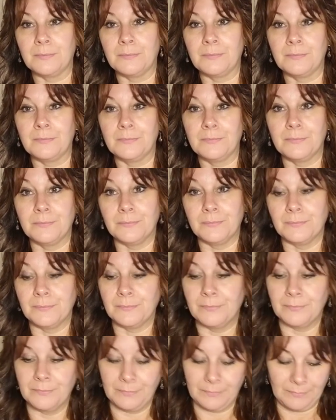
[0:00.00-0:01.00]

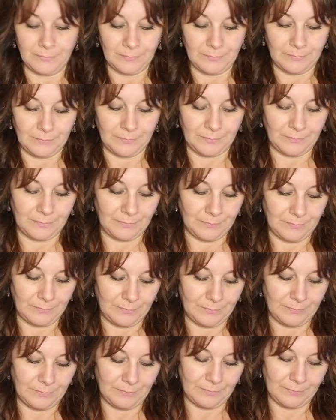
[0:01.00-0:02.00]

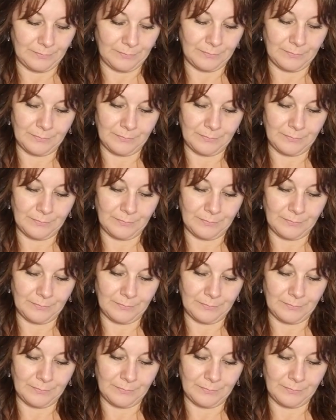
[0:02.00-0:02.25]
(no one is talking)